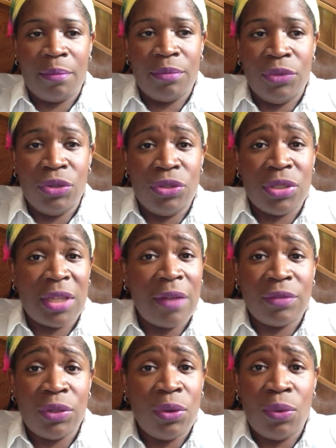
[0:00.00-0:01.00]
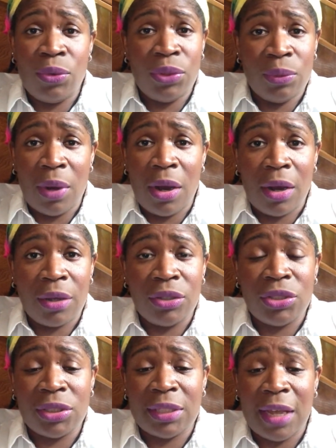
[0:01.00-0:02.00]
you just have to know who you are. You
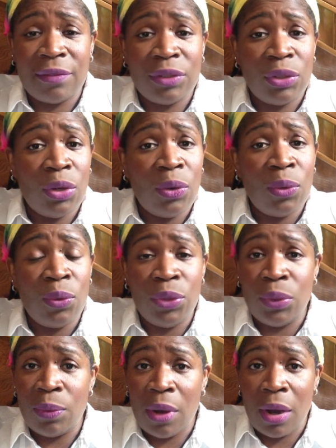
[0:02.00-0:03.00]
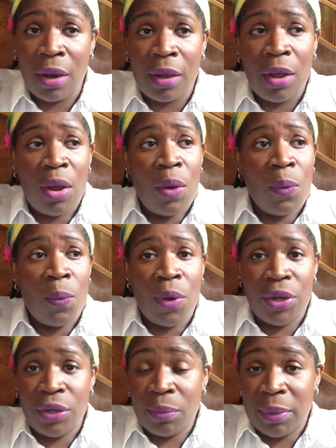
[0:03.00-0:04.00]
just have to know who you are,
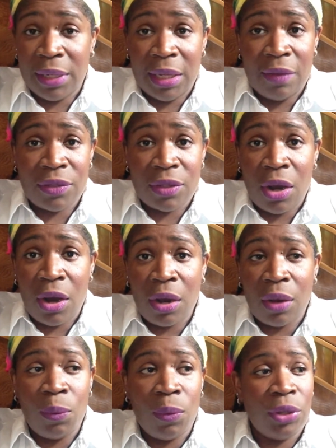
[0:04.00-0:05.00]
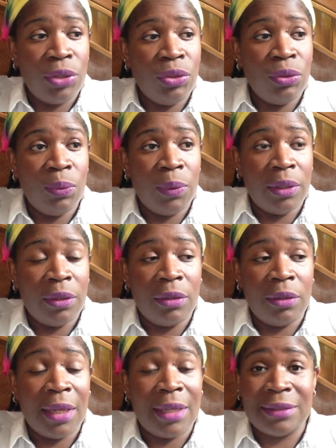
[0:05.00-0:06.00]
what your beliefs are, what you
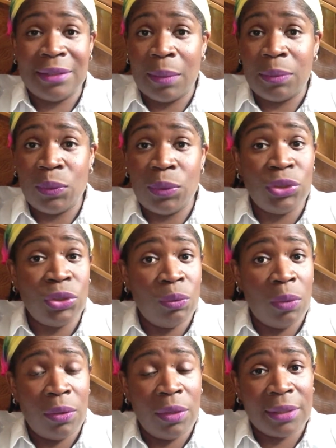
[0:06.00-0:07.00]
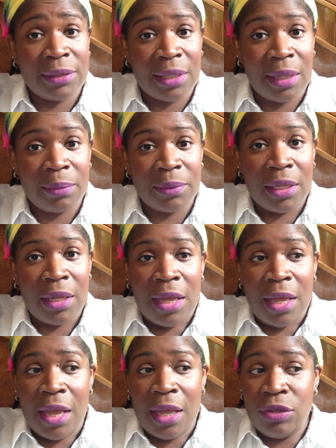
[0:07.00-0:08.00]
will accept, what you won't accept.
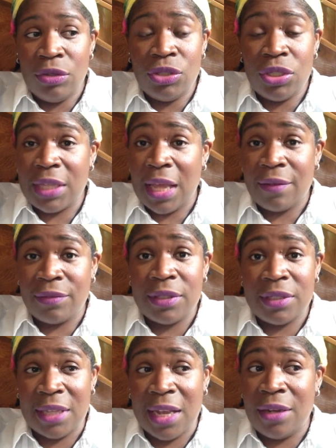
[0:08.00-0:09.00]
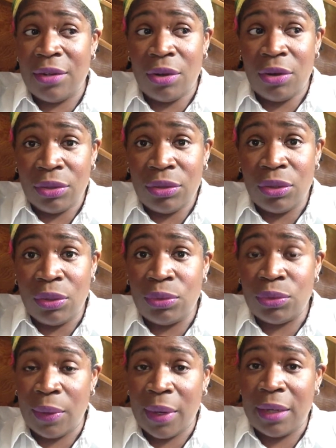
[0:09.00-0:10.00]
And you just have to stand on
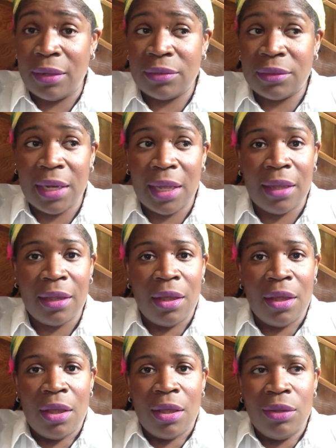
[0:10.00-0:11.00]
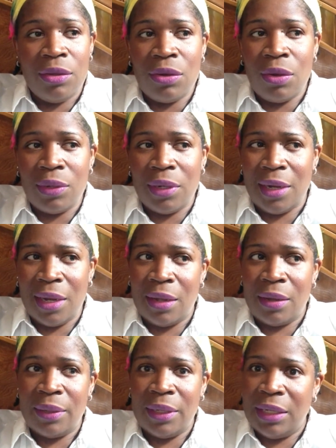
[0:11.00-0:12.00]
those grounds. Like, you don't
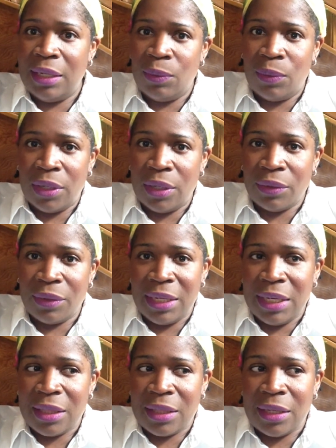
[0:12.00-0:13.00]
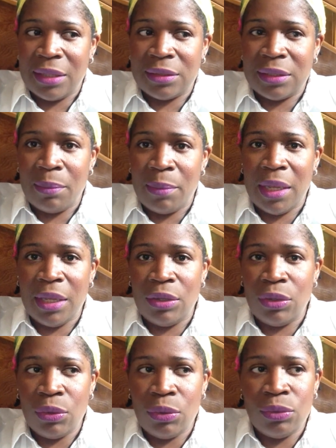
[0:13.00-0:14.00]
allow anyone or anything to make
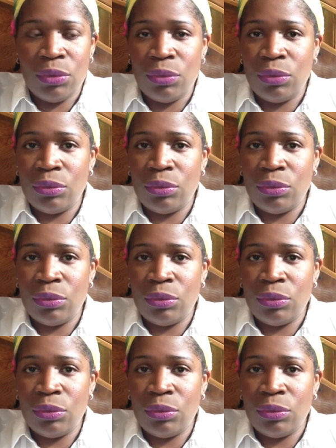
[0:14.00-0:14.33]
you do